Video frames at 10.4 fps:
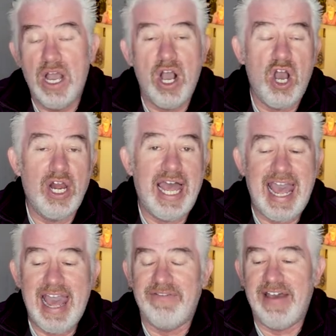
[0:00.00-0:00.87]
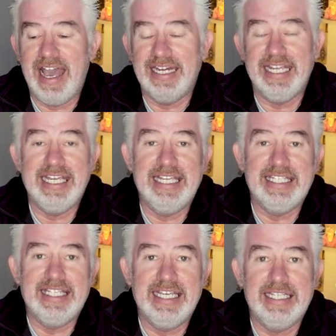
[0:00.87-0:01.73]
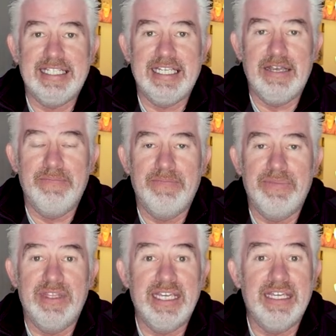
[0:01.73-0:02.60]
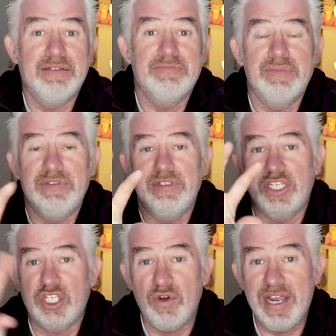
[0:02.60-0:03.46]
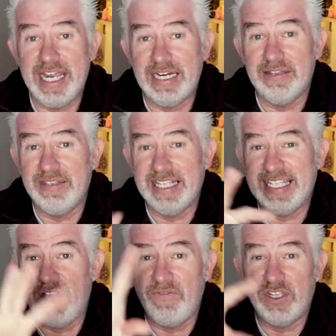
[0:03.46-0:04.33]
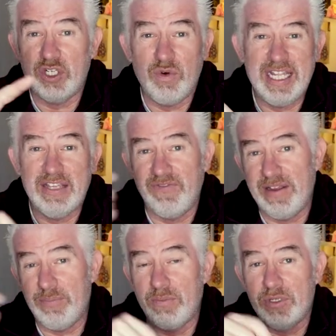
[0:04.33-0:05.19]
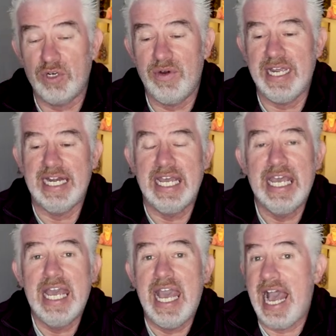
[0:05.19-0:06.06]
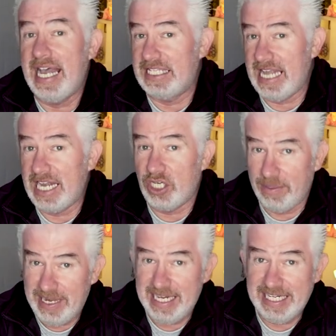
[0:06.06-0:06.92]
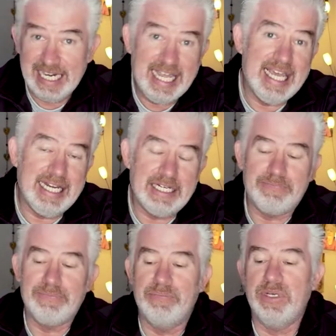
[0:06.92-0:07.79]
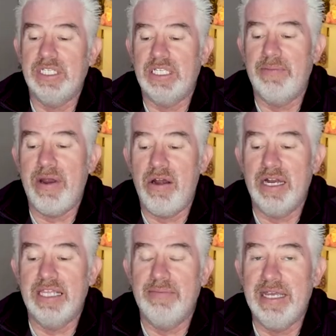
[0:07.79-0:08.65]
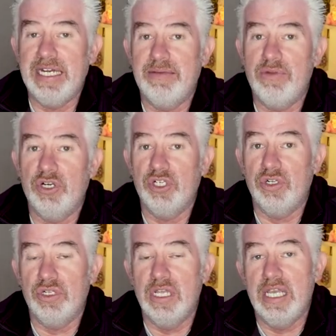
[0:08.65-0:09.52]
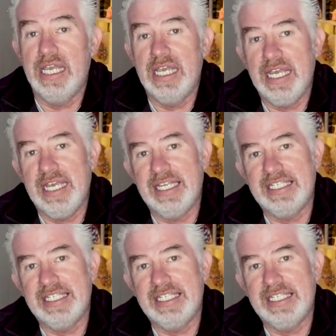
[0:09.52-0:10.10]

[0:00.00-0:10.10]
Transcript: all I have had is that the screen, the selfie screen, the flip up screen has actually been delayed. But apparently the media module is